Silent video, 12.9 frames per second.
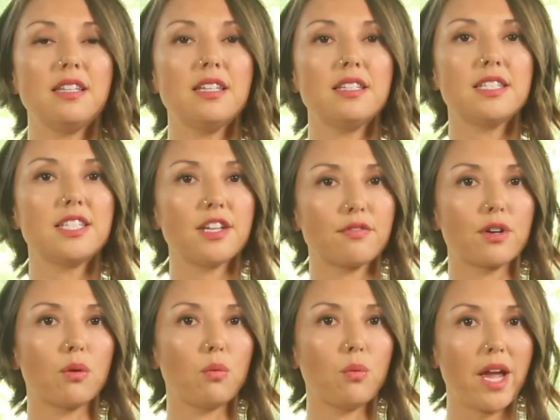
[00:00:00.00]
these
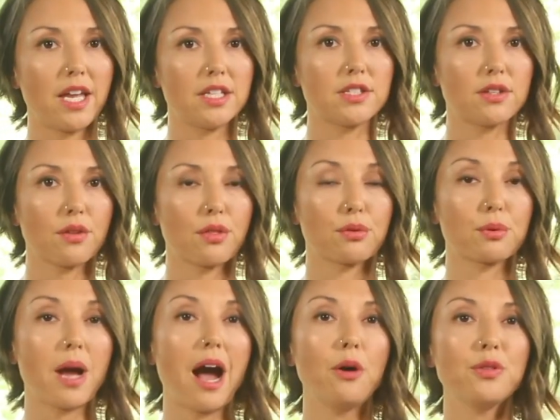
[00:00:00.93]
different ways
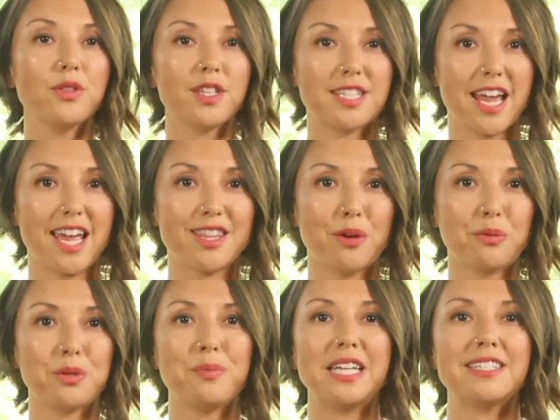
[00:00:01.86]
throughout the day that
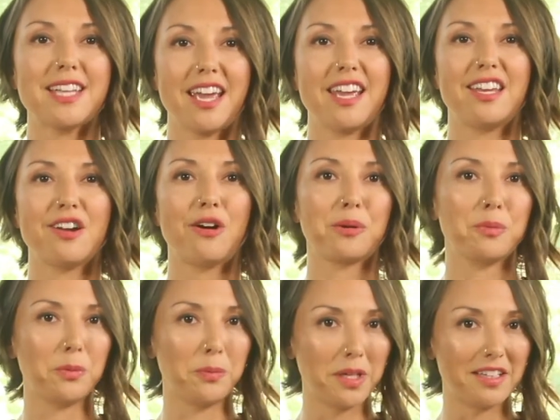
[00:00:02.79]
would maintain our
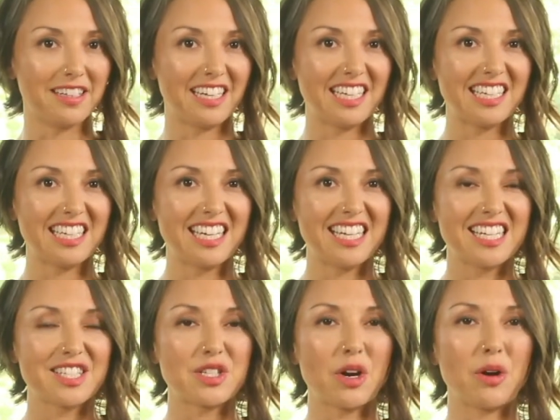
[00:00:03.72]
mobility.
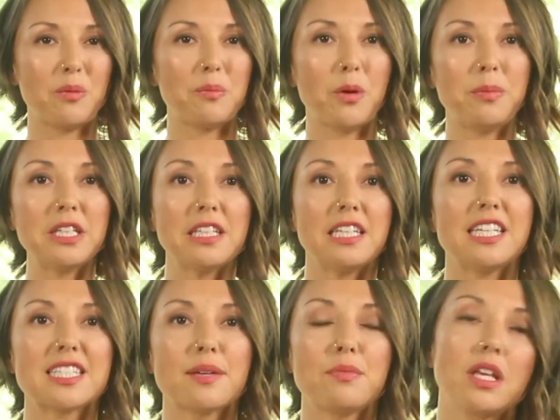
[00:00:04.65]
So mobility
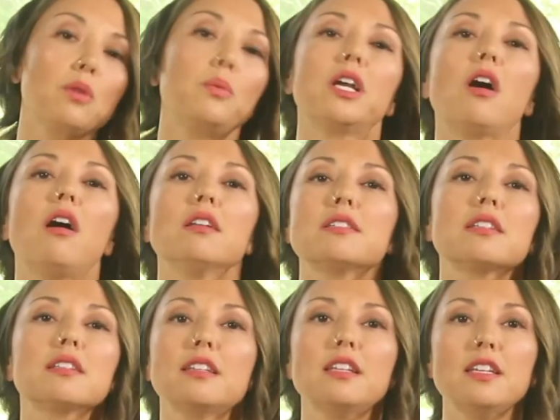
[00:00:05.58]
is something we
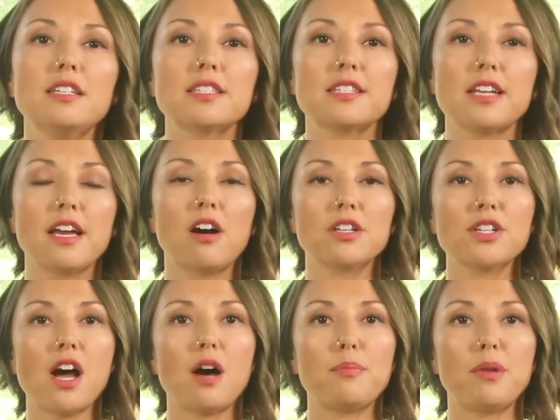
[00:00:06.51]
constantly need to stay on
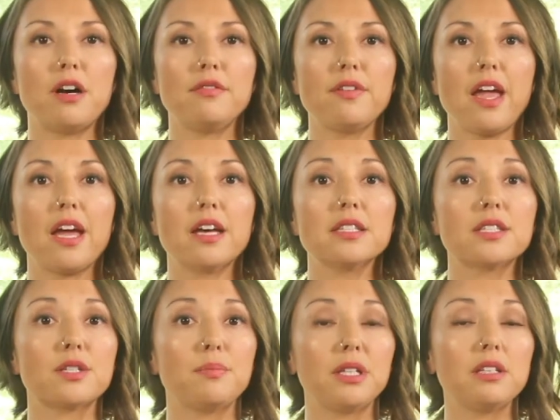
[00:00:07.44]
top of, and
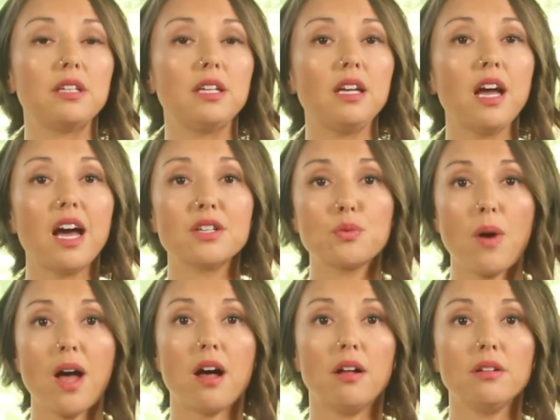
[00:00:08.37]
stability as
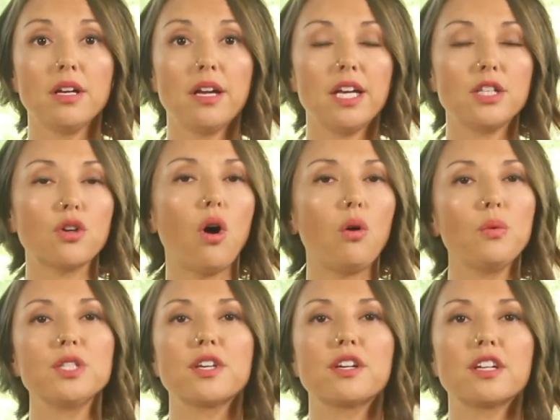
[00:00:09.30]
well. It's
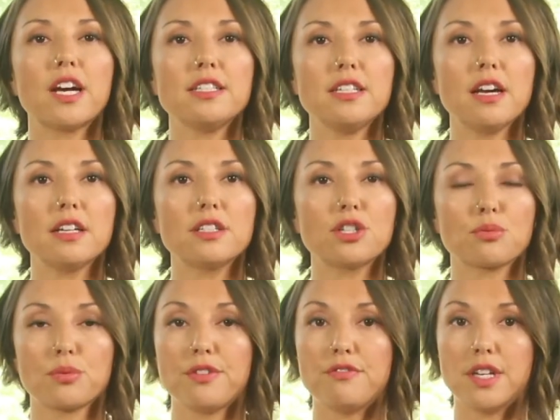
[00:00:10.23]
always a good idea to
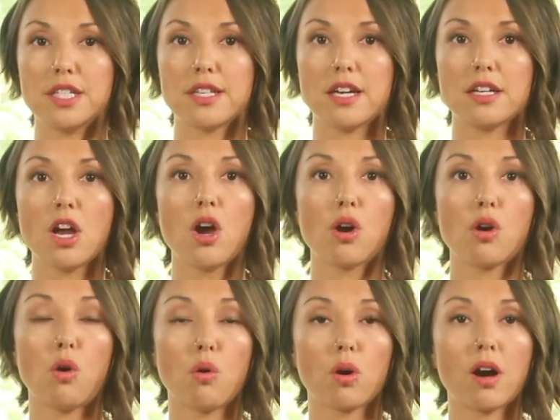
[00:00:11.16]
revisit
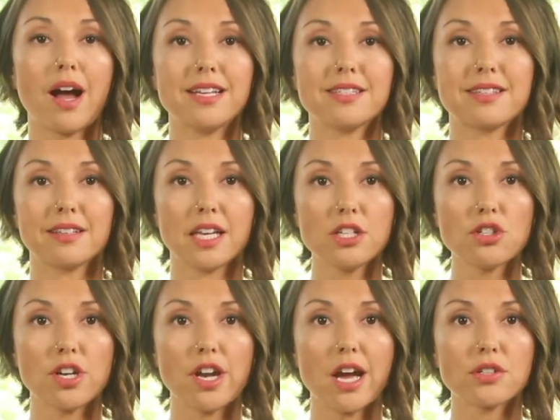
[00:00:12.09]
core
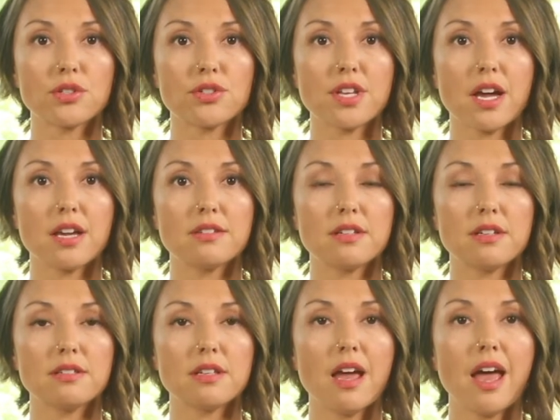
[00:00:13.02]
isolation
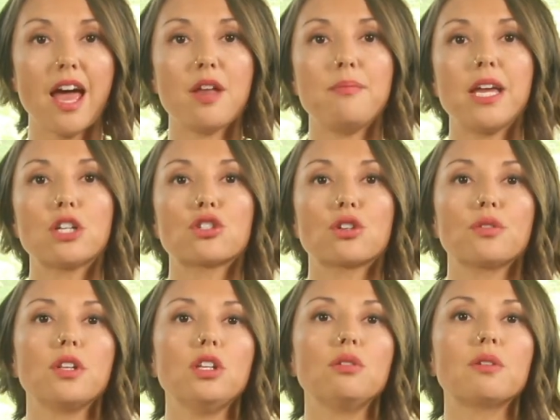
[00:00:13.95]
exercises and make sure
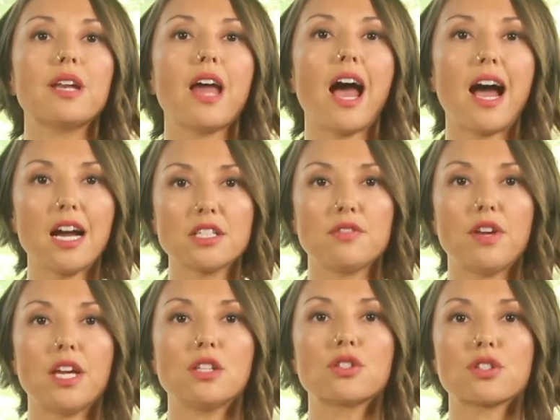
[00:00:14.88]
that you can
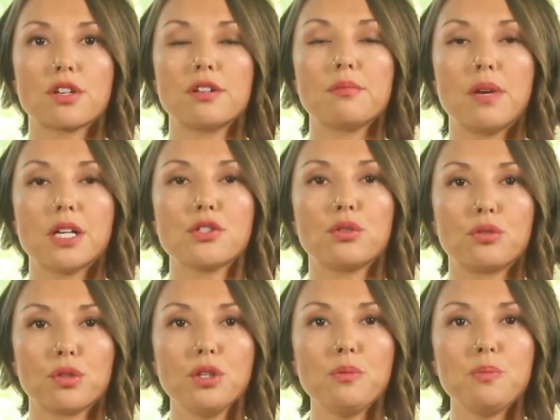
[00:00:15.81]
activate certain muscle
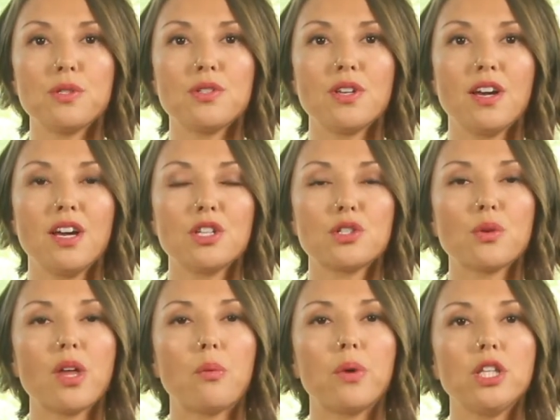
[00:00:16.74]
groups so
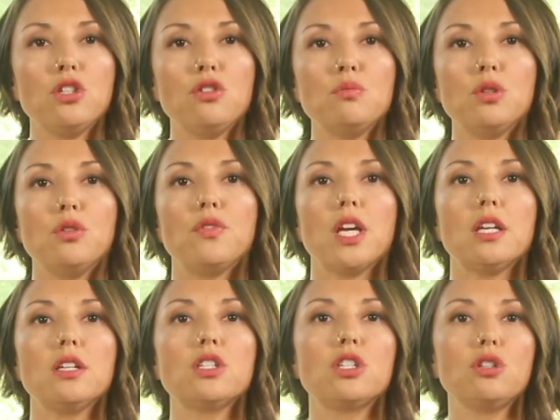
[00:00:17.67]
that when you move
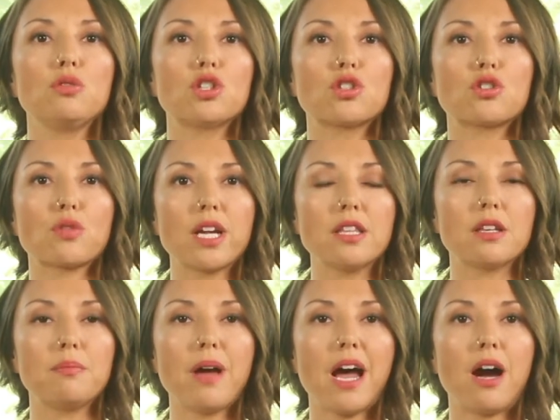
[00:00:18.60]
into strength
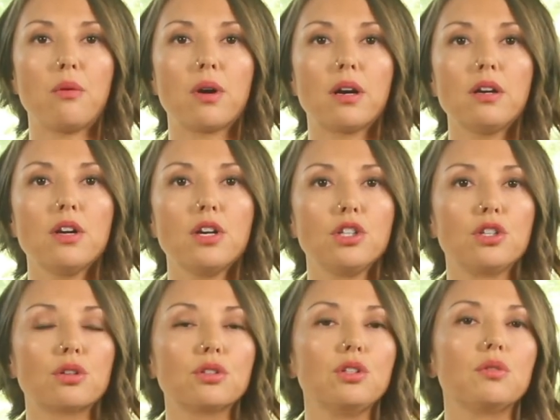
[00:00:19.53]
and power,
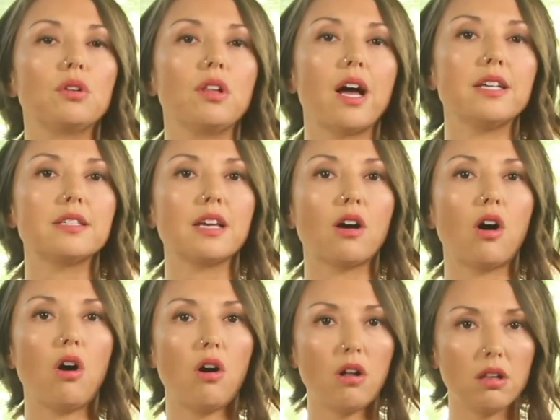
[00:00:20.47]
you're utilizing
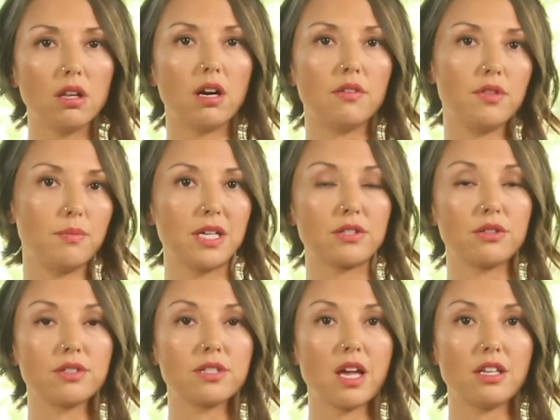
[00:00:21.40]
all of the
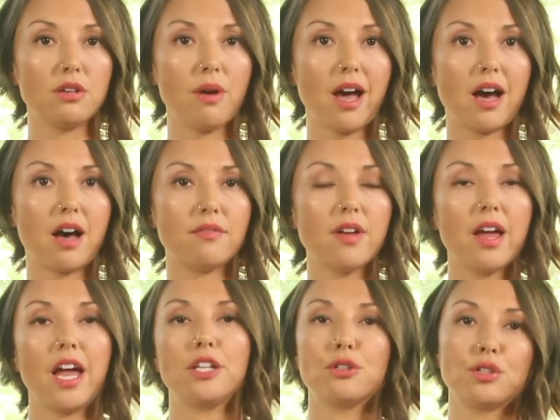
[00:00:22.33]
muscles that you have
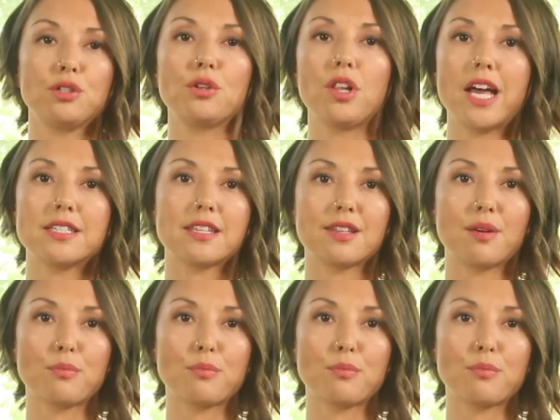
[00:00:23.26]
and you're utilizing them